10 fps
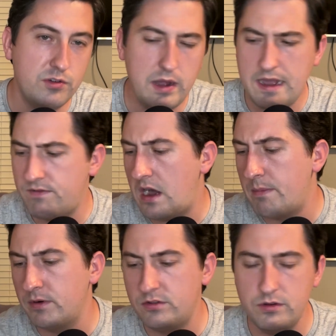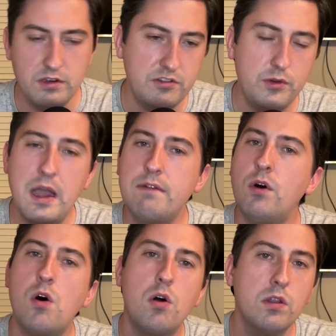you'll have opportunities, you'll have
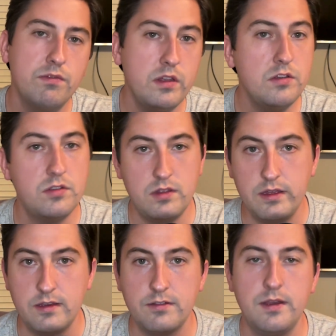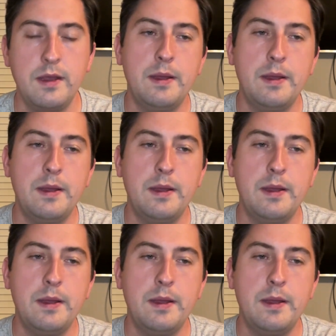all of these things,